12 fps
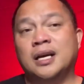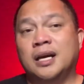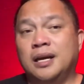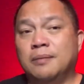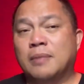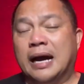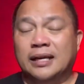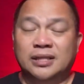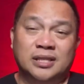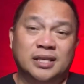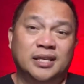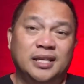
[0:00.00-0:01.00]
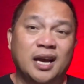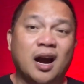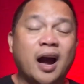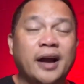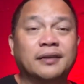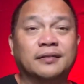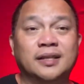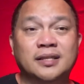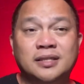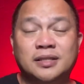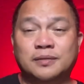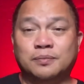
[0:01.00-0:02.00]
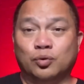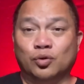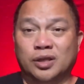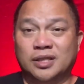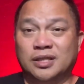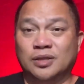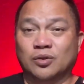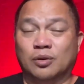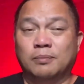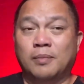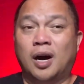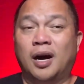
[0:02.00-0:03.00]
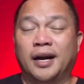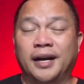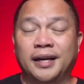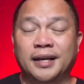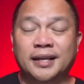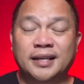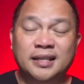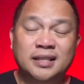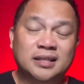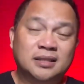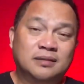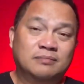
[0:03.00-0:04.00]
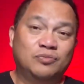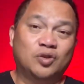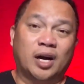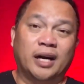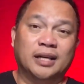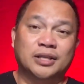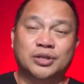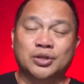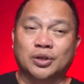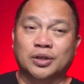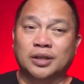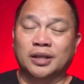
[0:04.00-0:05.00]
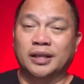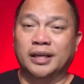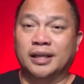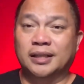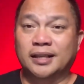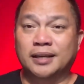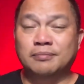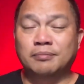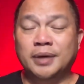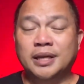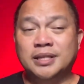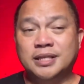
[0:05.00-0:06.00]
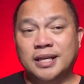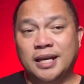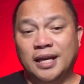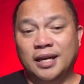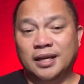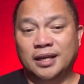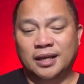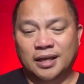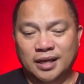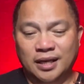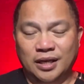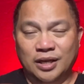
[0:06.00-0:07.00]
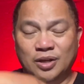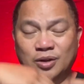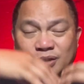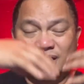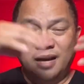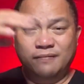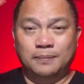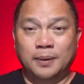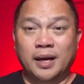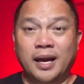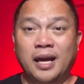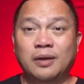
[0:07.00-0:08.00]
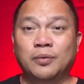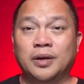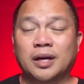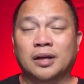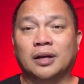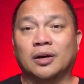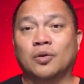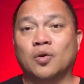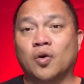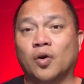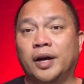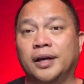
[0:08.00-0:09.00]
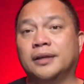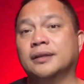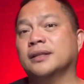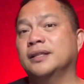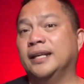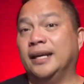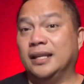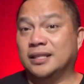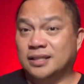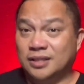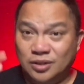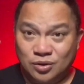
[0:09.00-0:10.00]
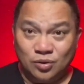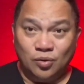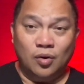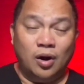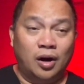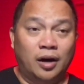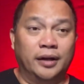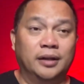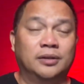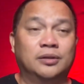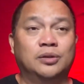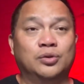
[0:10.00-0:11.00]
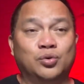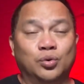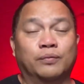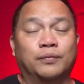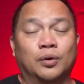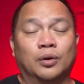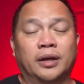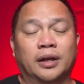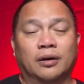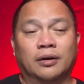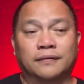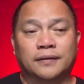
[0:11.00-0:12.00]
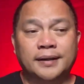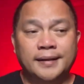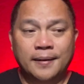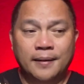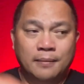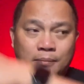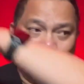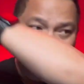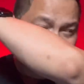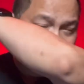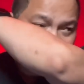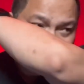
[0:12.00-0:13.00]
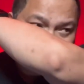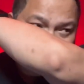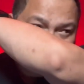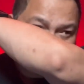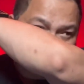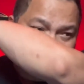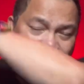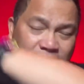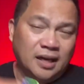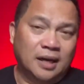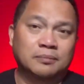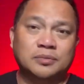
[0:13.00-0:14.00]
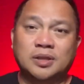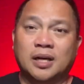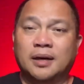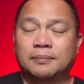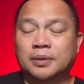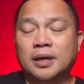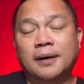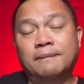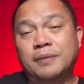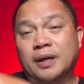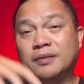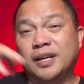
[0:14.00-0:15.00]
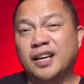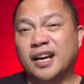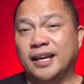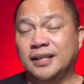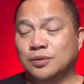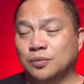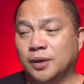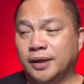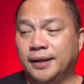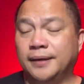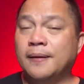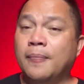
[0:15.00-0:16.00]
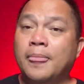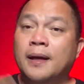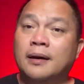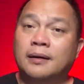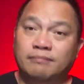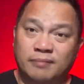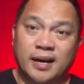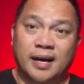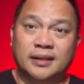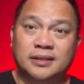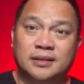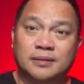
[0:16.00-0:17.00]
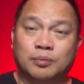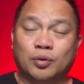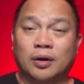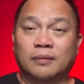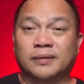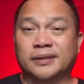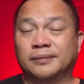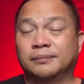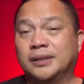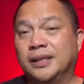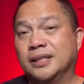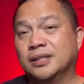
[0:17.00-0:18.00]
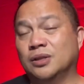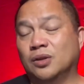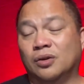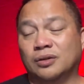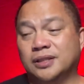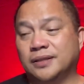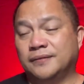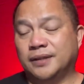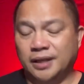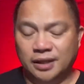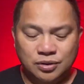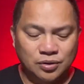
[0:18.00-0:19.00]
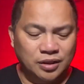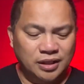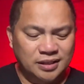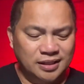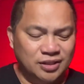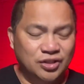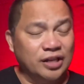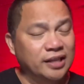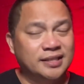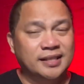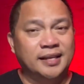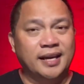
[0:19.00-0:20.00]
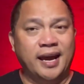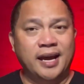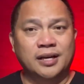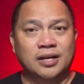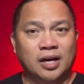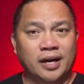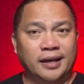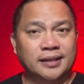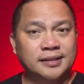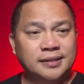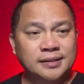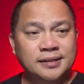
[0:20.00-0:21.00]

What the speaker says: Imagine the iris, frost, gourmand, dark chocolate, and minty. They play with that accord. It's so hard to pull it off, but it comes up a very nice one. That's the problem, is longevity. So this is just an 8, guys.